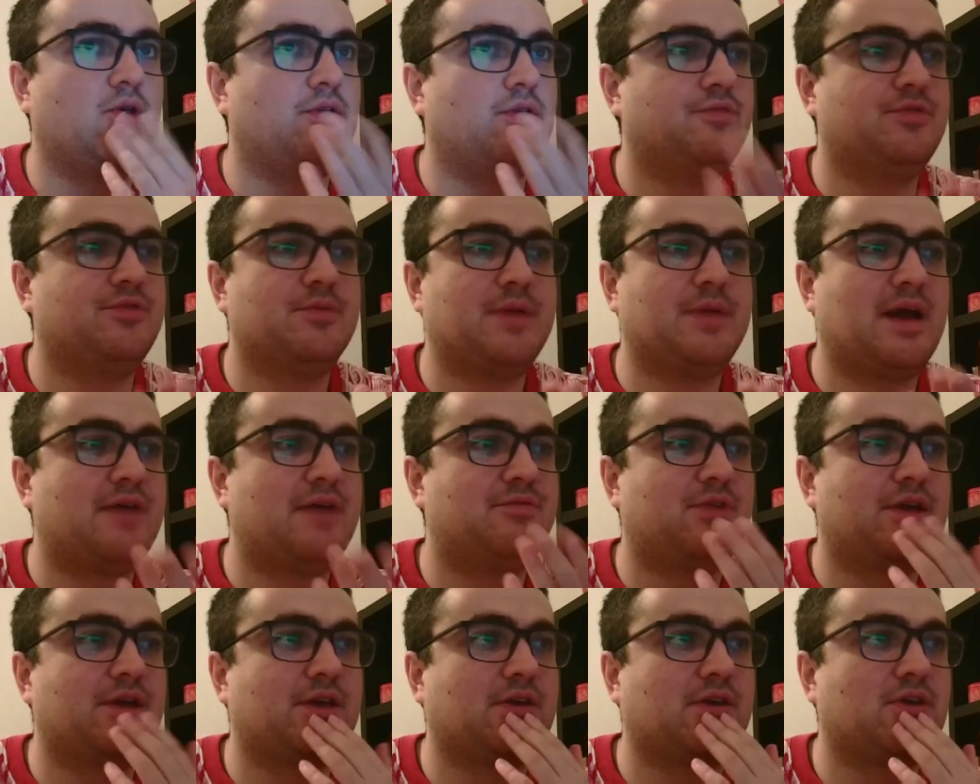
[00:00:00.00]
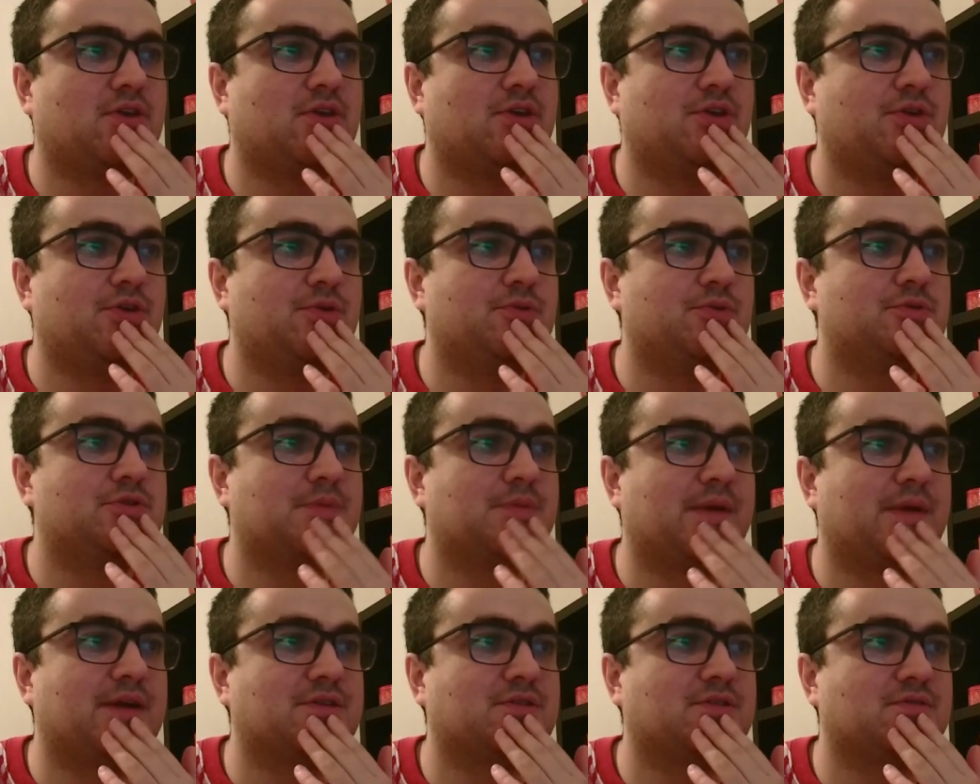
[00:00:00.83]
them have like huge
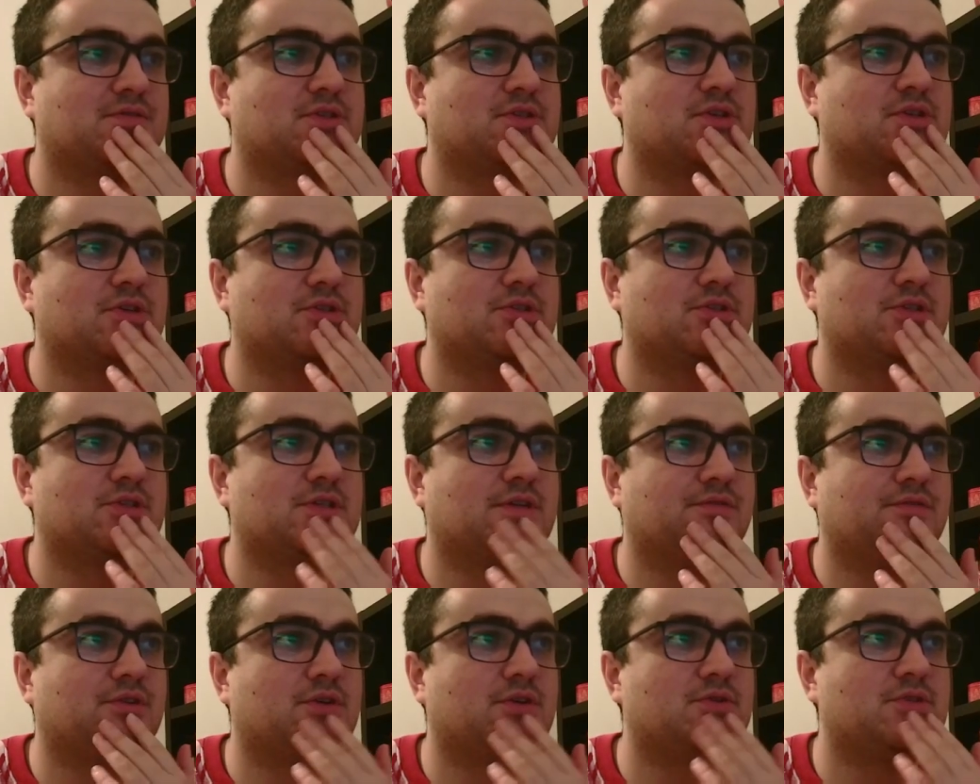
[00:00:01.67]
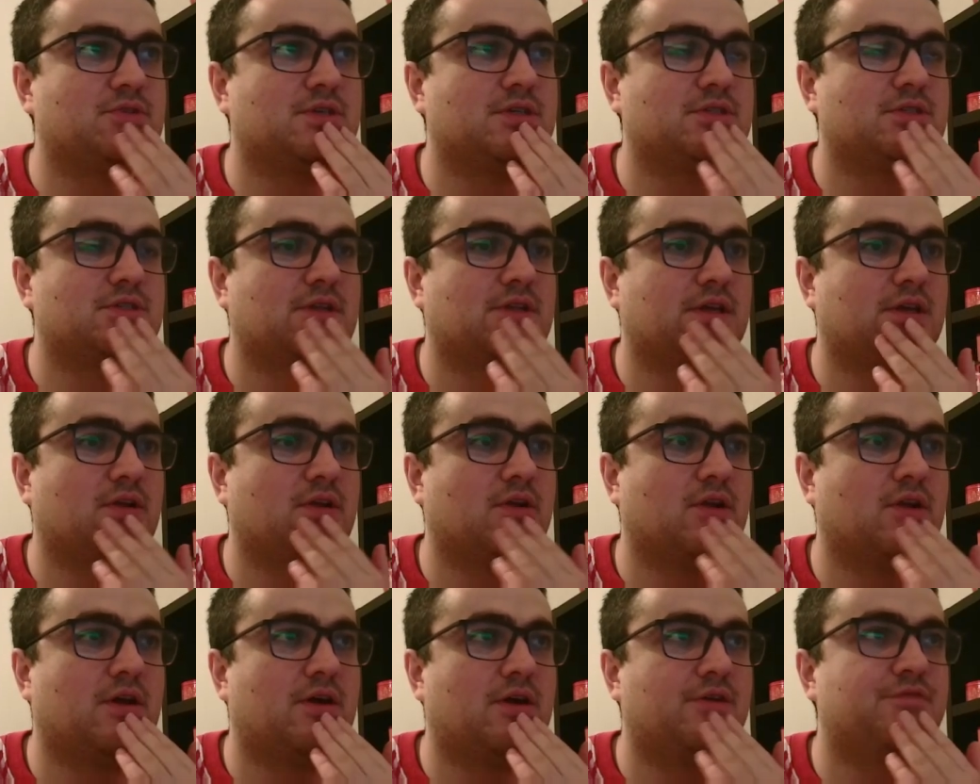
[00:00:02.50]
amounts of searches, I've noticed. Like a
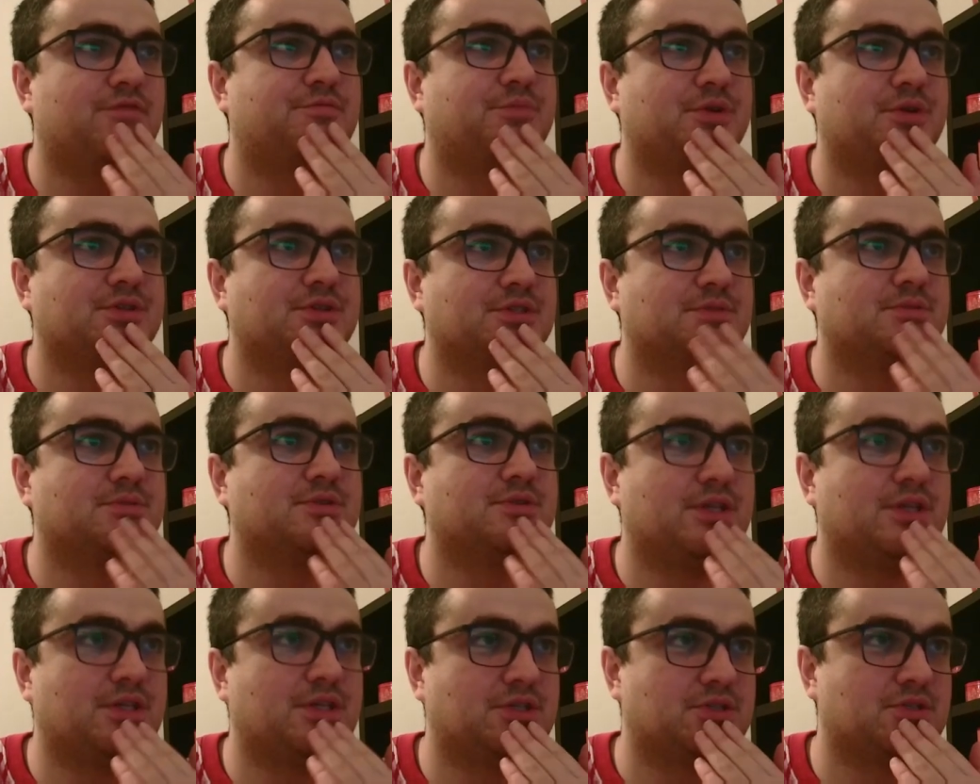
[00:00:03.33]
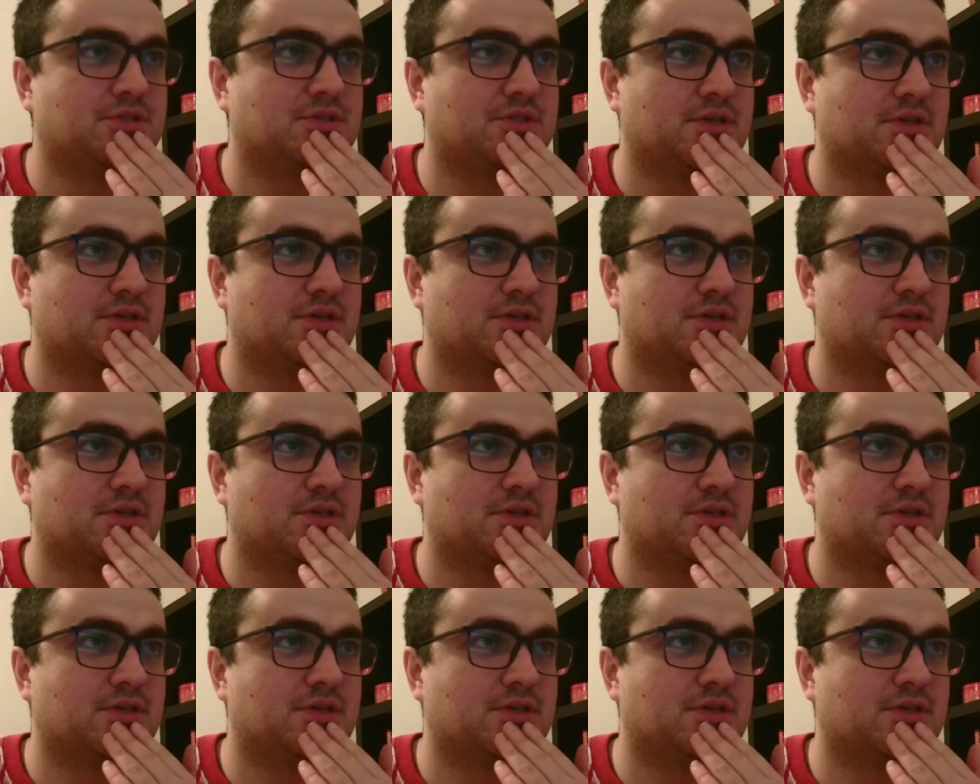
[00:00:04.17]
lot of printable niches